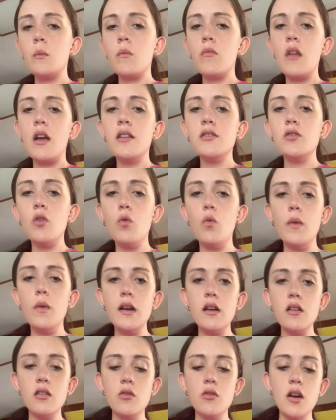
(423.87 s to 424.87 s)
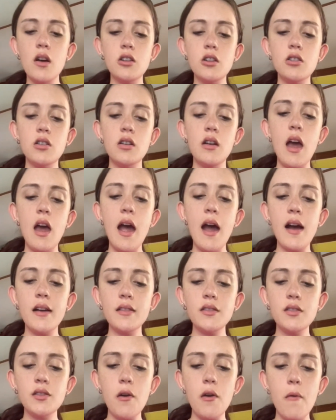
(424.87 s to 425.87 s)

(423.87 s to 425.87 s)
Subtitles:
It's a weird question to ask.